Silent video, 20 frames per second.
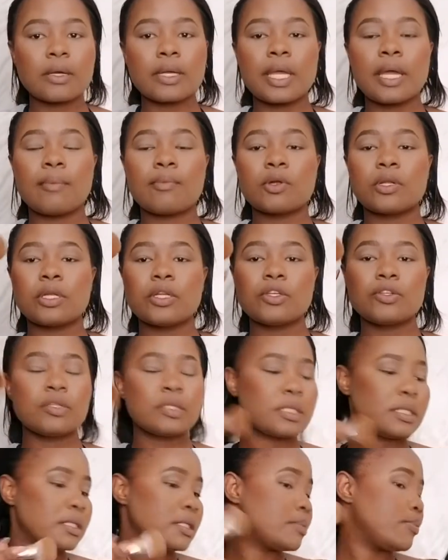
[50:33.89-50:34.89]
Okay, I'm going to
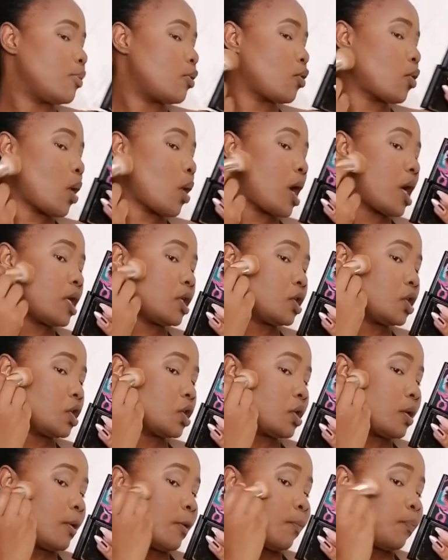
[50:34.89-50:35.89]
use this
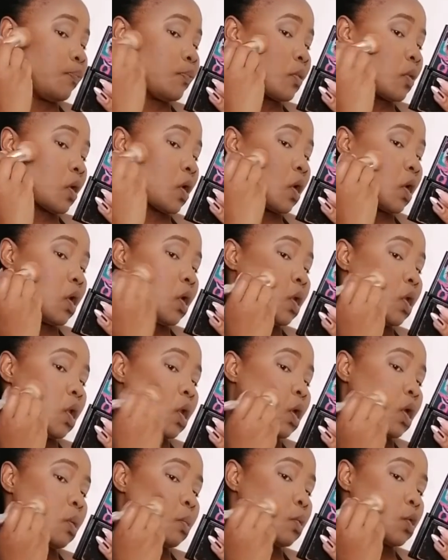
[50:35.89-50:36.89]
brush and
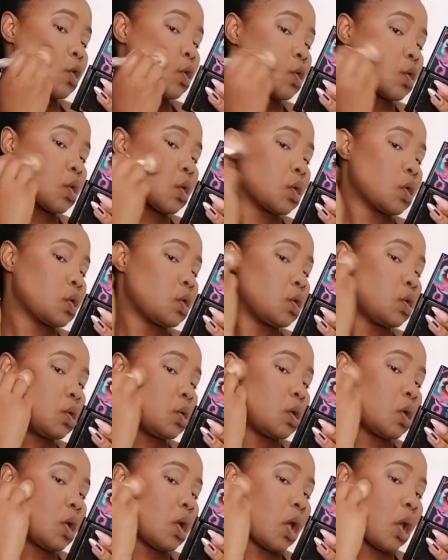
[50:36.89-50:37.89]
then I'm just going to
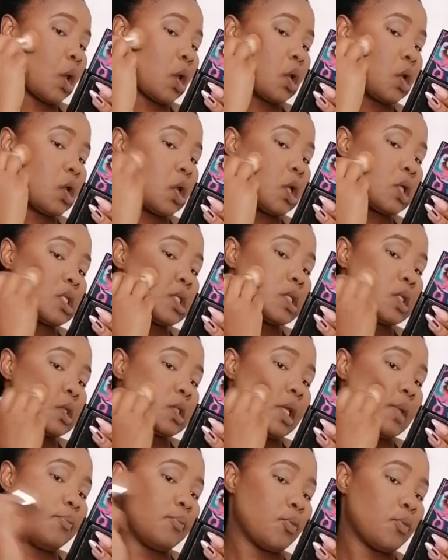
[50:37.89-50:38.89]
do that. It's the
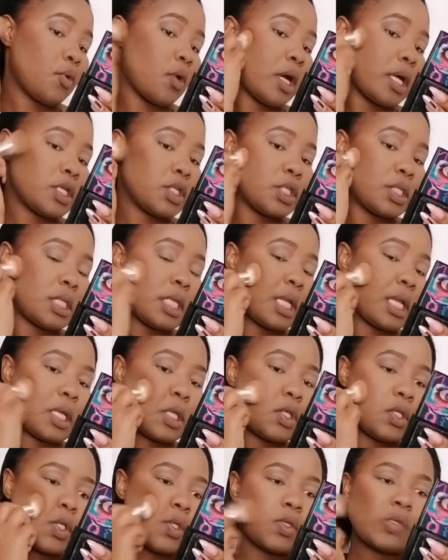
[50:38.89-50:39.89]
same brush that I
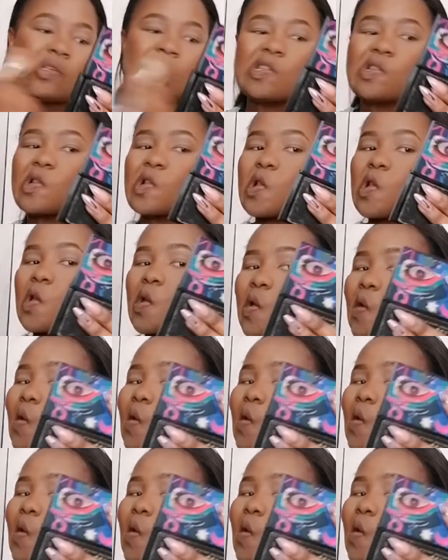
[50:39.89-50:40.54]
used